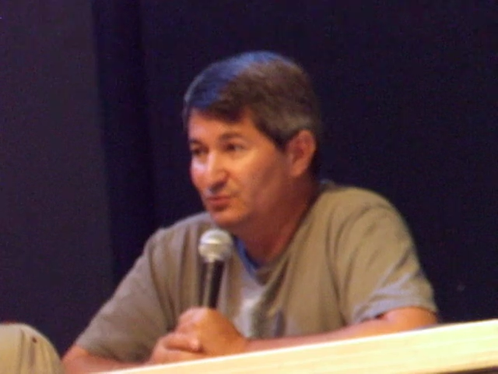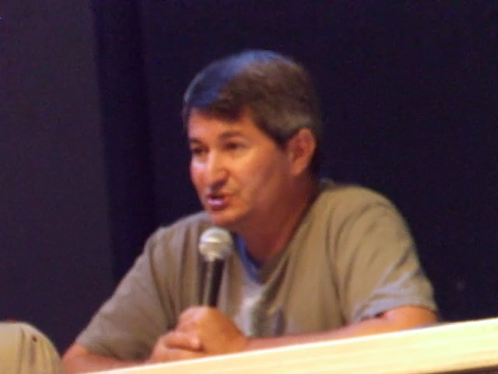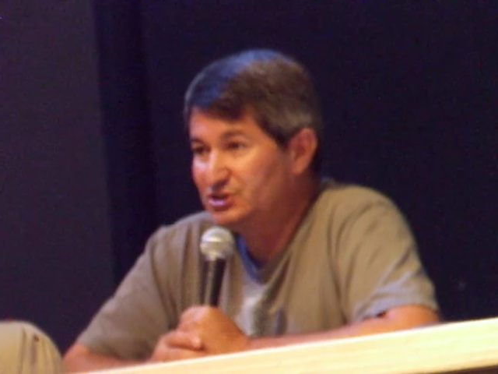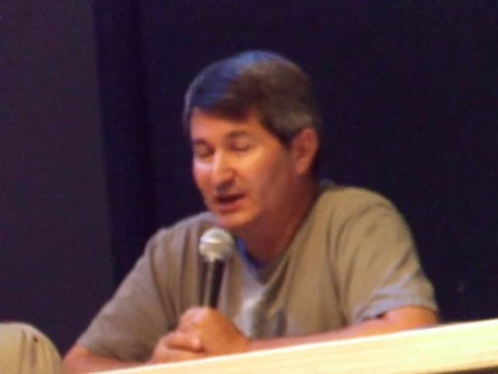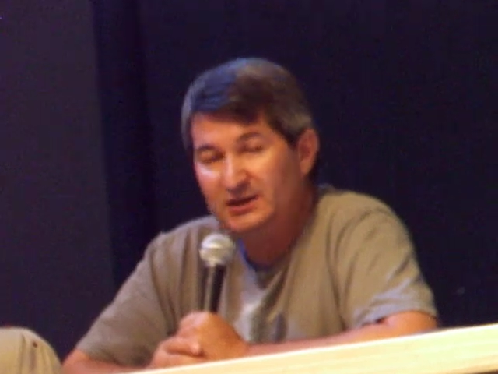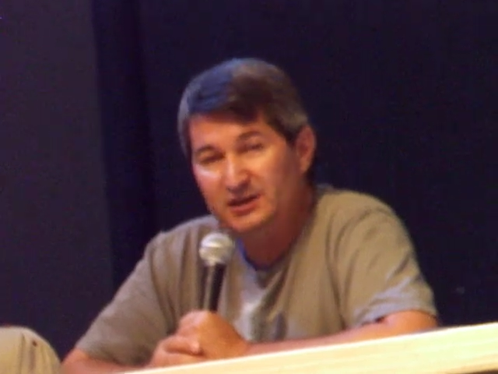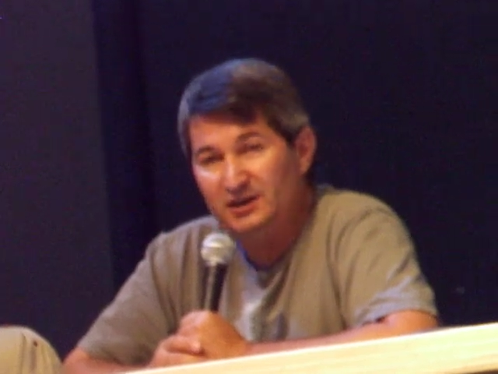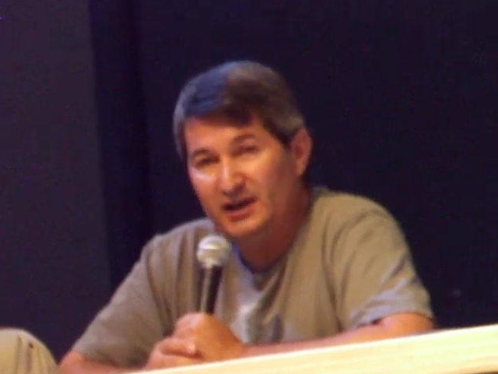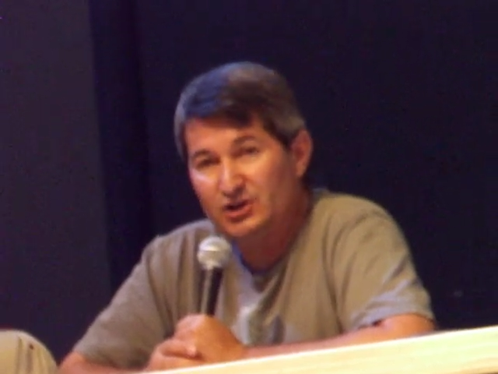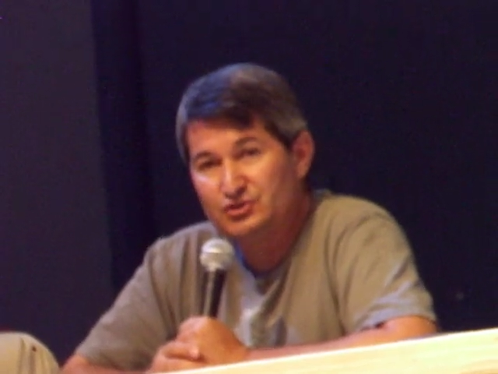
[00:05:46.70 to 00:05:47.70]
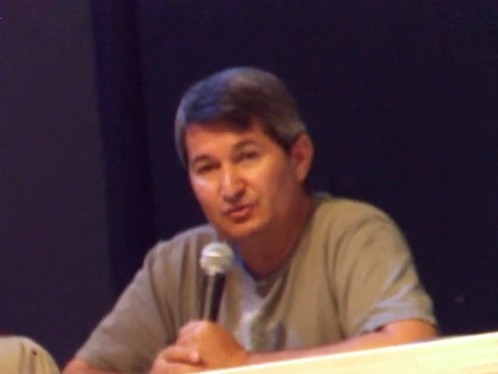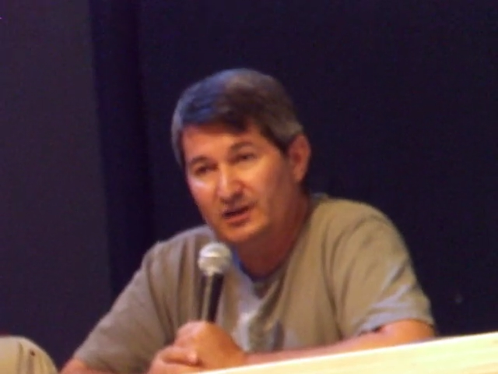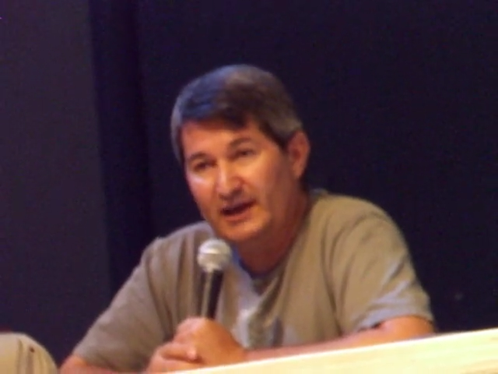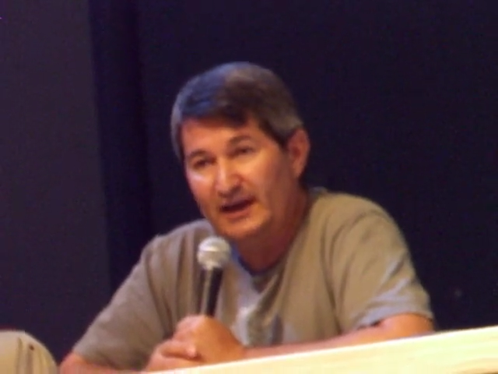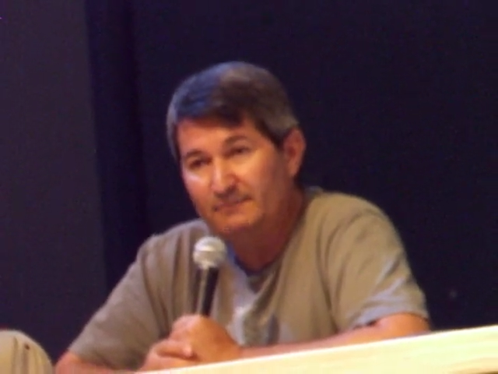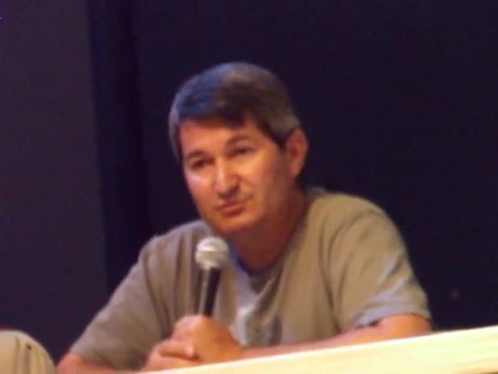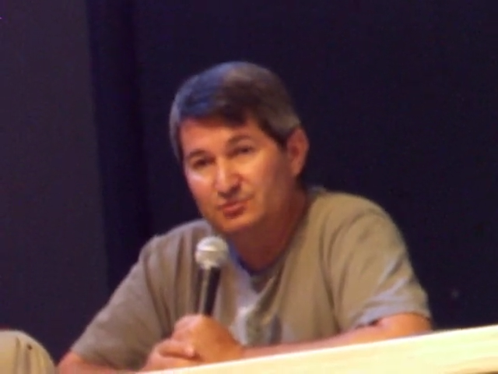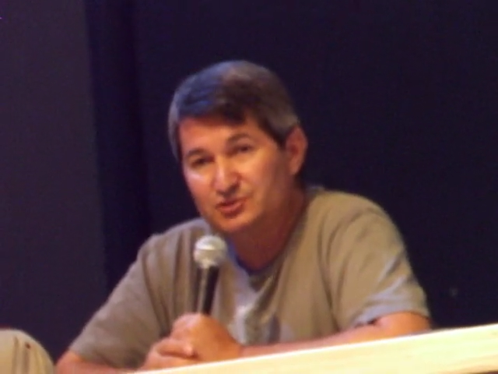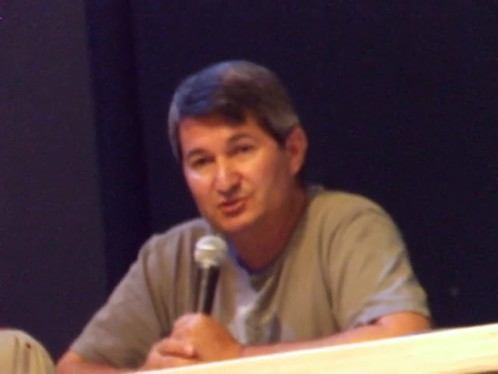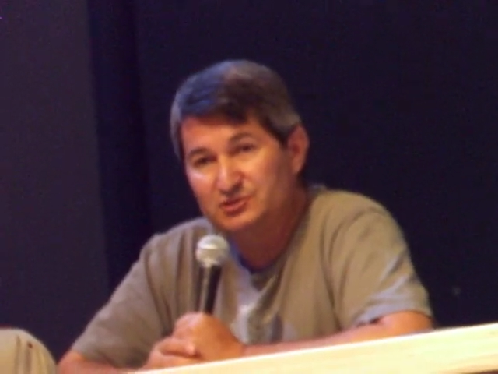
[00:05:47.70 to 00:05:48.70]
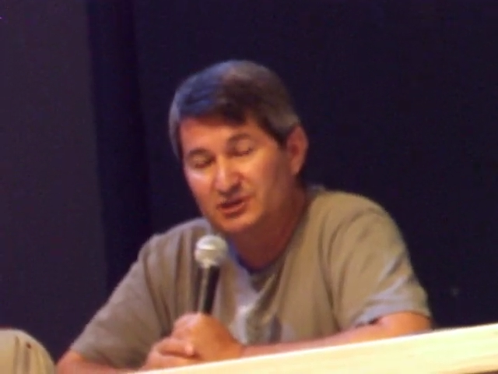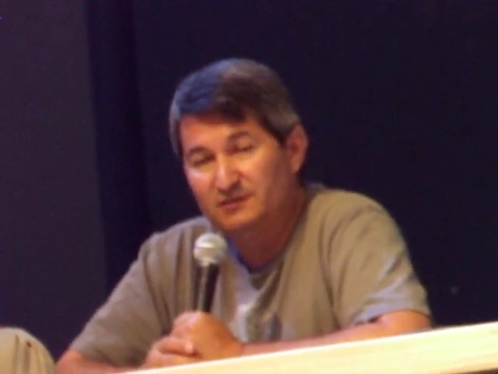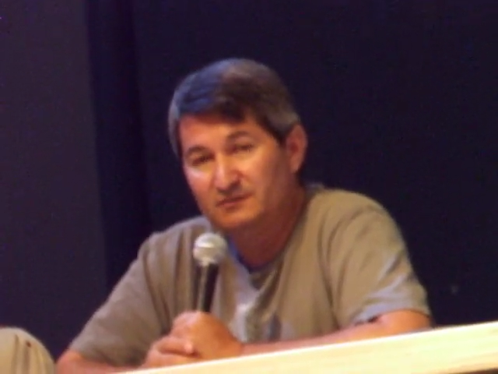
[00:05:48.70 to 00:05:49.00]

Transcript: Sandia National Labs, which is